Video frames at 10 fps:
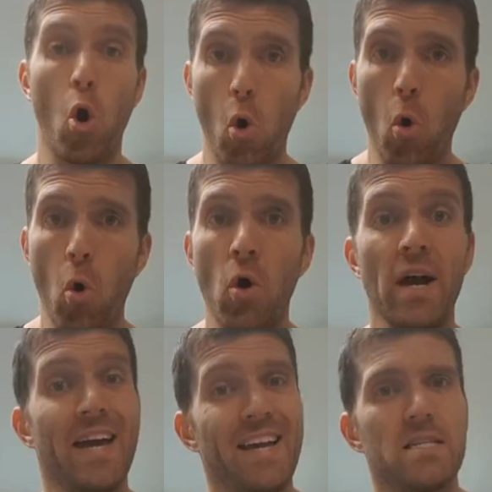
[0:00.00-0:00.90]
Or
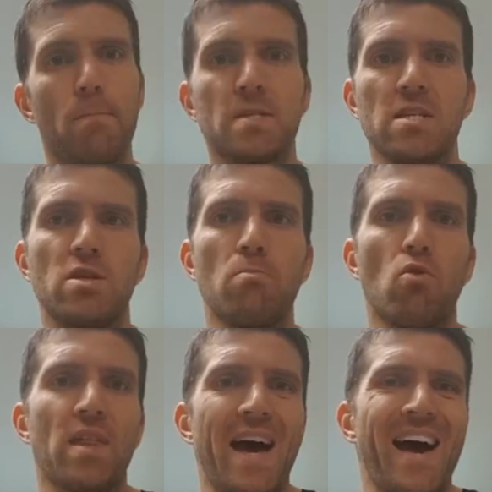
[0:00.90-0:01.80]
is it potentially
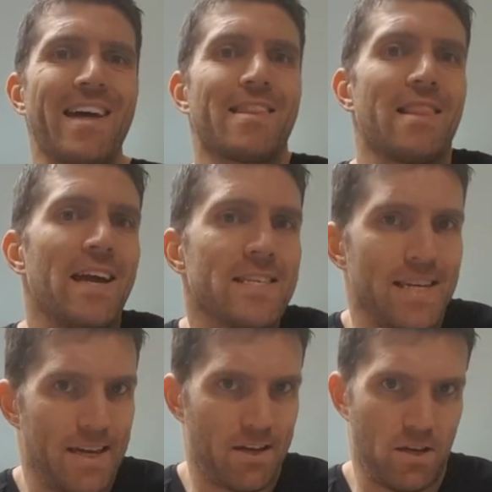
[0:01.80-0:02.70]
more that
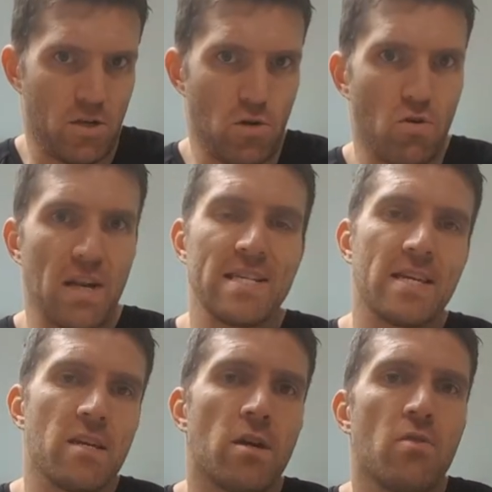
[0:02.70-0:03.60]
athletic look? Let's
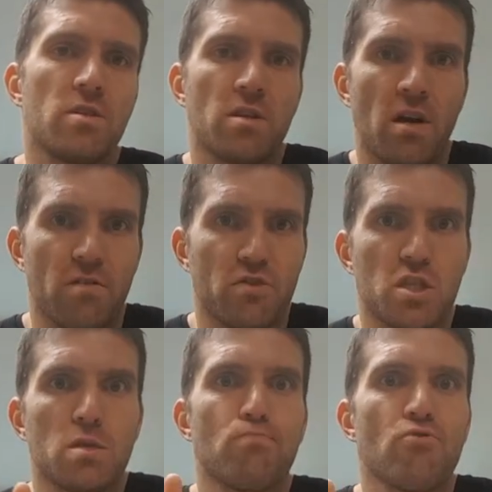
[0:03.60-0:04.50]
say you go into kind of
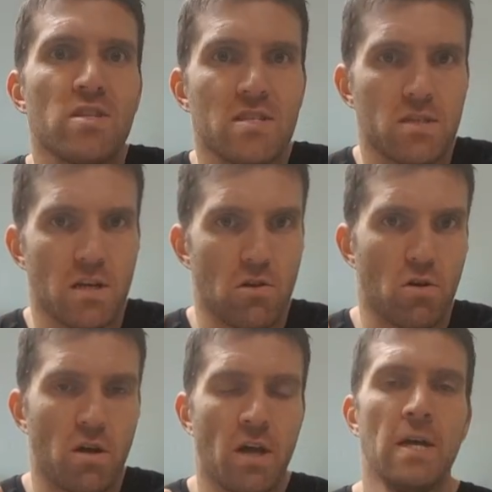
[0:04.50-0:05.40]
sprinter
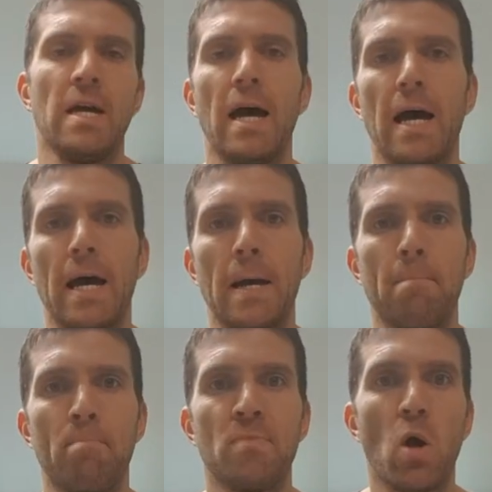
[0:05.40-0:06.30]
look,
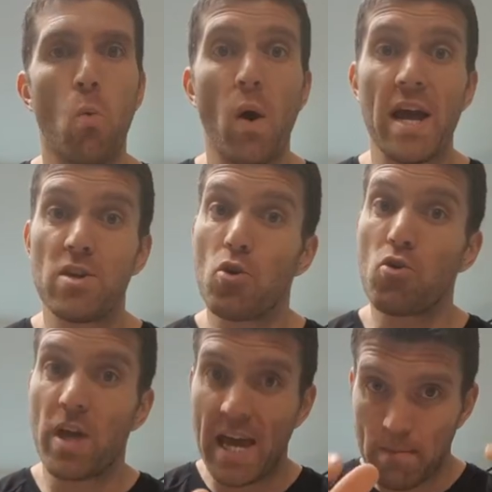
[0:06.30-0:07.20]
where
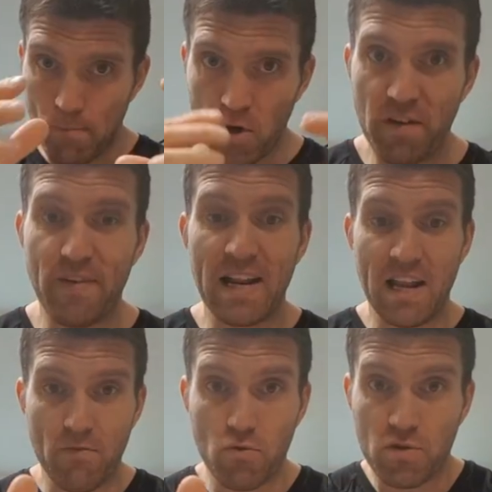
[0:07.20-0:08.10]
you're getting body fat
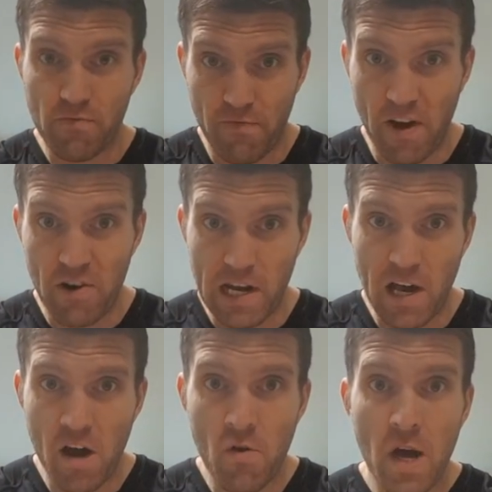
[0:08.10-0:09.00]
levels very
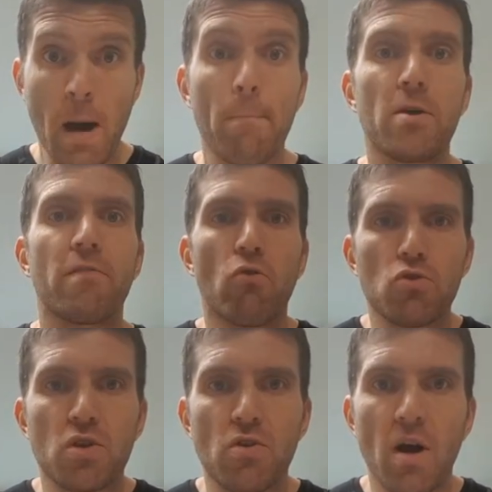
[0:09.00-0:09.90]
low, but you've
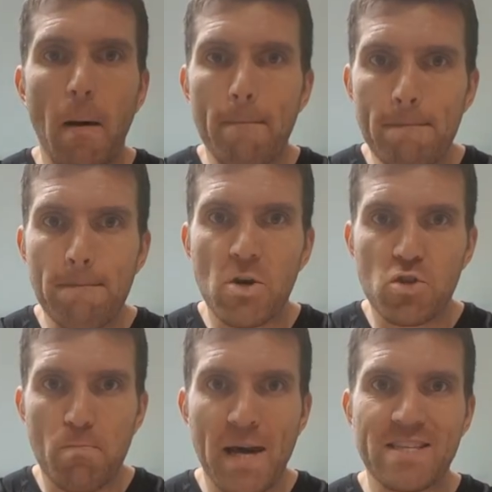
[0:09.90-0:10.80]
also got a
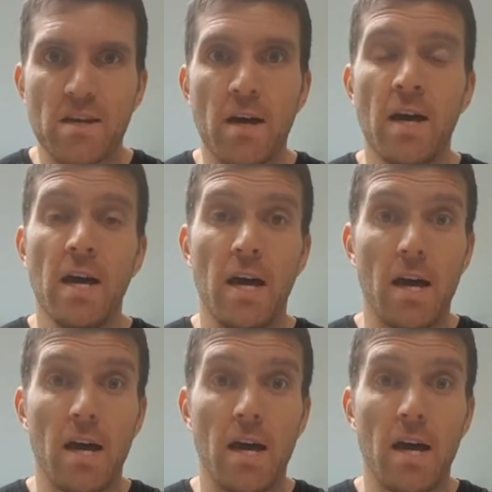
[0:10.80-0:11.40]
much better